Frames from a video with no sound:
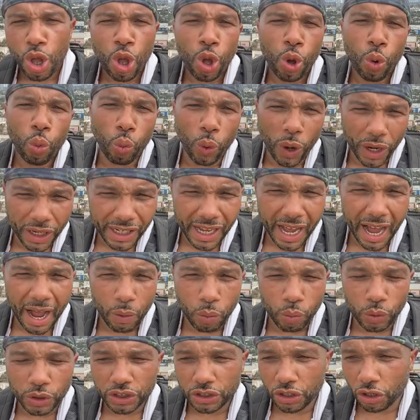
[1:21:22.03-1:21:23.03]
one guy
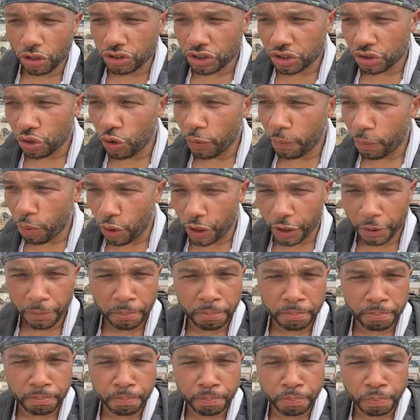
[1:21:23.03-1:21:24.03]
wants to go snowboarding,
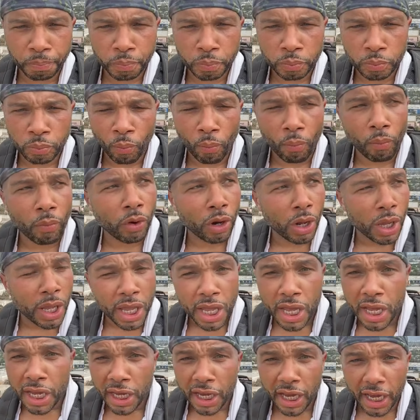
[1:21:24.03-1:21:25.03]

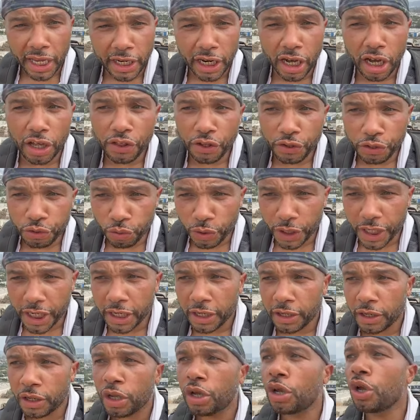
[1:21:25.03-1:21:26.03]
and the other 3
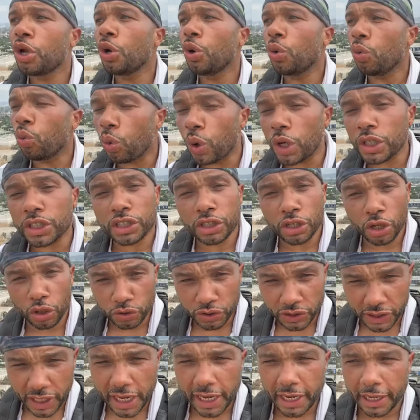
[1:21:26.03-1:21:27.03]
want to go
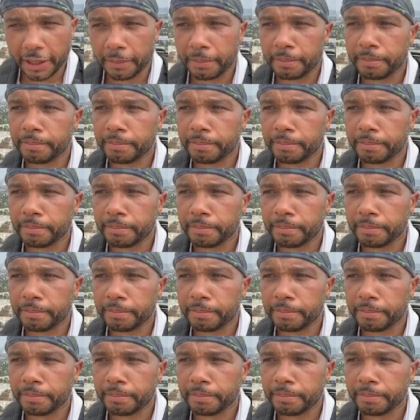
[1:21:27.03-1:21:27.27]
skiing.